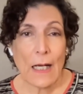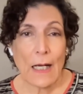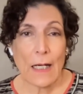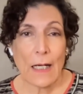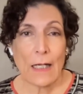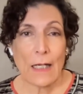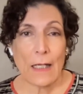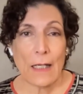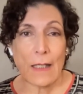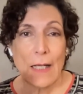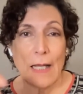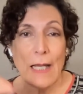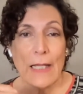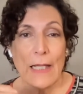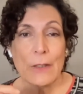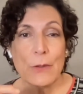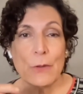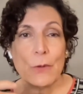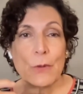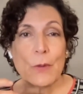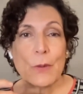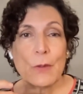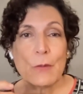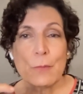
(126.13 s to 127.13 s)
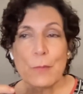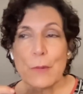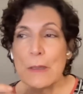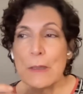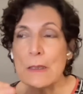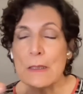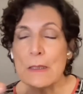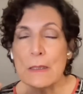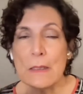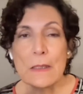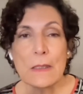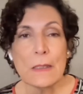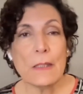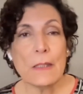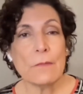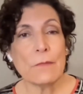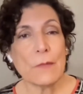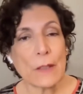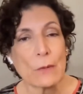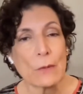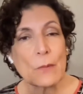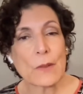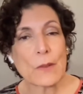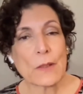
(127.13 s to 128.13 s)
Uh, and you have been
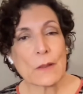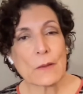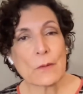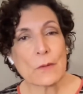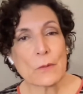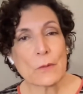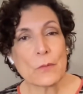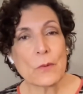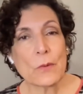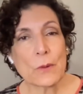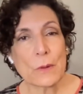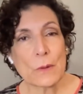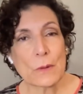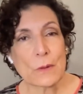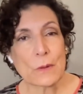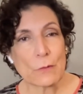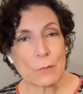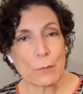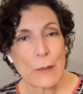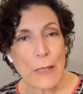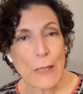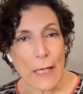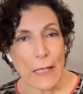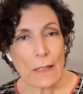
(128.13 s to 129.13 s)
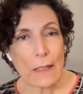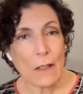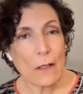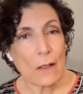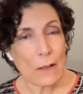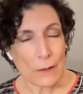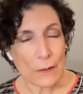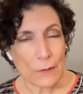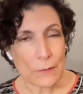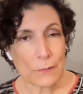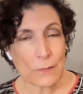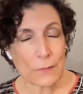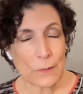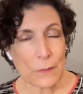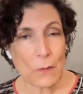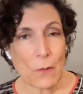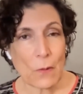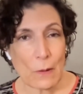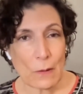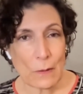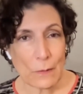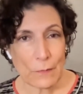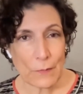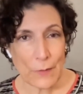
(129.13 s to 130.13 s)
living within the world of Black art for
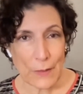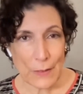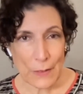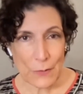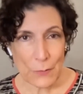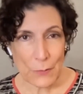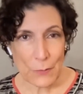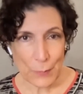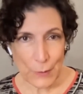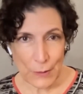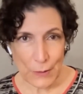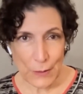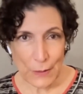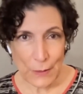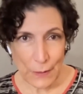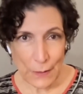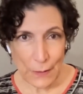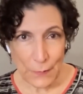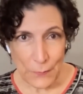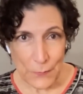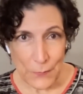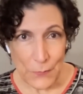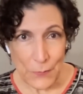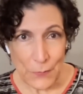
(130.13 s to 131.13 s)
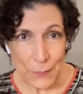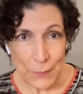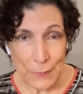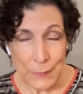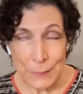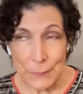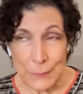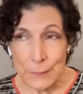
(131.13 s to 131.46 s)
all of these many years.